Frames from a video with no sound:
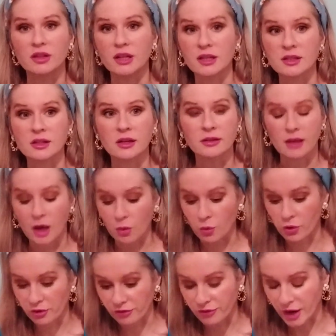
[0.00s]
things like that
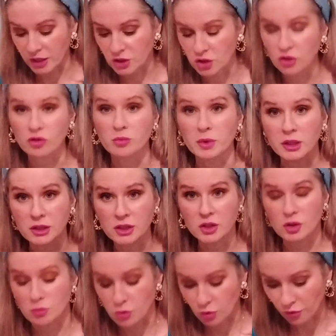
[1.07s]
were affecting your ability
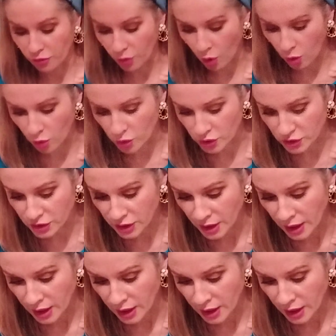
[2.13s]
to move forward.